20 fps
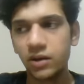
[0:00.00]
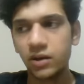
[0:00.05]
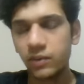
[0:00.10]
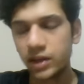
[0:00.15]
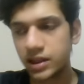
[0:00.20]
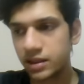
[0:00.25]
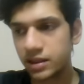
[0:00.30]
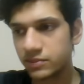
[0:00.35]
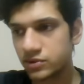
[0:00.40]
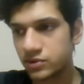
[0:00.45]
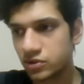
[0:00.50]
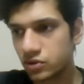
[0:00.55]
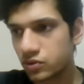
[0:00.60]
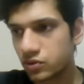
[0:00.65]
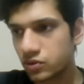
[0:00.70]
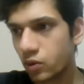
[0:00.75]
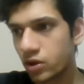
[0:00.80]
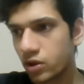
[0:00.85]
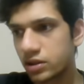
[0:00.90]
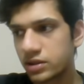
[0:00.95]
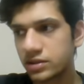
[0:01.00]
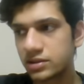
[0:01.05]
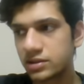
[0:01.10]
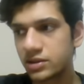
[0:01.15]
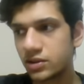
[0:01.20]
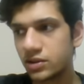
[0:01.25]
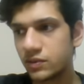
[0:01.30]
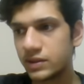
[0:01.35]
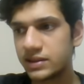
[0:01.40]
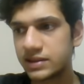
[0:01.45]
When it comes to quants,
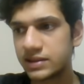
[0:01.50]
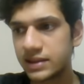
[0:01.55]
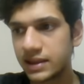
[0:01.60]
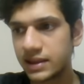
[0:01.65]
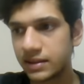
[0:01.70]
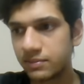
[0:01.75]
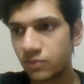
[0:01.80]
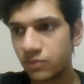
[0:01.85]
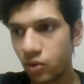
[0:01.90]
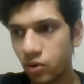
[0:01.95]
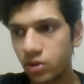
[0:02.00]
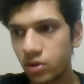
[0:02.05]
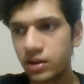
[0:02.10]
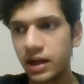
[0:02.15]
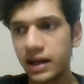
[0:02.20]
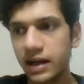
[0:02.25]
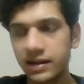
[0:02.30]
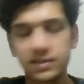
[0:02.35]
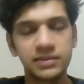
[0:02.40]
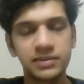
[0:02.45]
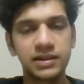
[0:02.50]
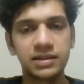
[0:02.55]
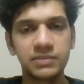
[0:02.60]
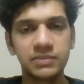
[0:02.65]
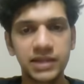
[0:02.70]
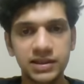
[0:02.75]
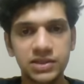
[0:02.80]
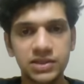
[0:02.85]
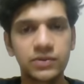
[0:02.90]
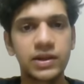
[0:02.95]
you will see more arithmetic
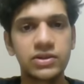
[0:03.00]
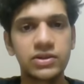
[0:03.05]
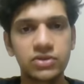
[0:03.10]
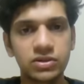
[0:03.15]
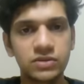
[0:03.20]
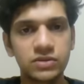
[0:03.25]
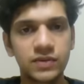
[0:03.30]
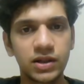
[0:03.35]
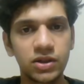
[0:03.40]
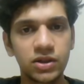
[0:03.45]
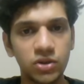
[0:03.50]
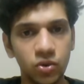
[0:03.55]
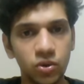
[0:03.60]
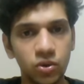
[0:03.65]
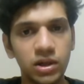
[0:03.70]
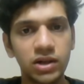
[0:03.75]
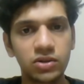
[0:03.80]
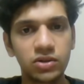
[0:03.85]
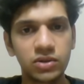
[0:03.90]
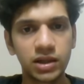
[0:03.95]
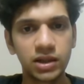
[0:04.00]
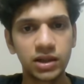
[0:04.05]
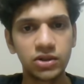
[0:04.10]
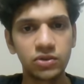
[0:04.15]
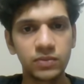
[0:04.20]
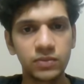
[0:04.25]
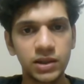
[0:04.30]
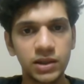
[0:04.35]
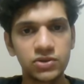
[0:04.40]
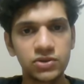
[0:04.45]
based questions where you don't need to think
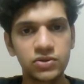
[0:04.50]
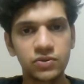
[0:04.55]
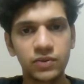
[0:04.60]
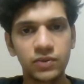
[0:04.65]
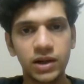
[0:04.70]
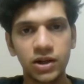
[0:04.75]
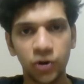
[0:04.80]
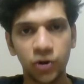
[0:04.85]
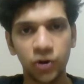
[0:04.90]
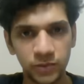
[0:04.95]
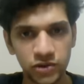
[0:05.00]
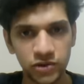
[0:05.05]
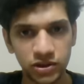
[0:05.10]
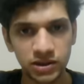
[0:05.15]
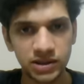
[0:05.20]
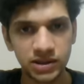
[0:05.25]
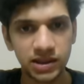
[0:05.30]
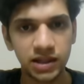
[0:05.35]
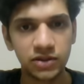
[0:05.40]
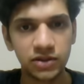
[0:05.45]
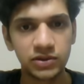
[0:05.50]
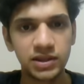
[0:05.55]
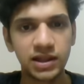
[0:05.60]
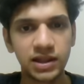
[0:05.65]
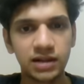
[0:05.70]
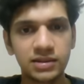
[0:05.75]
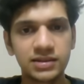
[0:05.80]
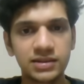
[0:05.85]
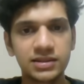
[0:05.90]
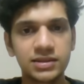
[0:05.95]
too much, where options tell you the
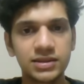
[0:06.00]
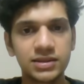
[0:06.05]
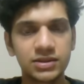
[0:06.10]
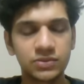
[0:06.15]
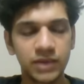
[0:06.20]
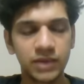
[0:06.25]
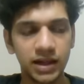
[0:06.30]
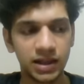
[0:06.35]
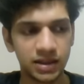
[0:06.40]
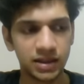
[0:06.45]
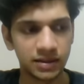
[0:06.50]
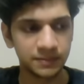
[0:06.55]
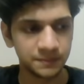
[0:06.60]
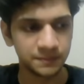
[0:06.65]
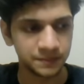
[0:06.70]
answers, where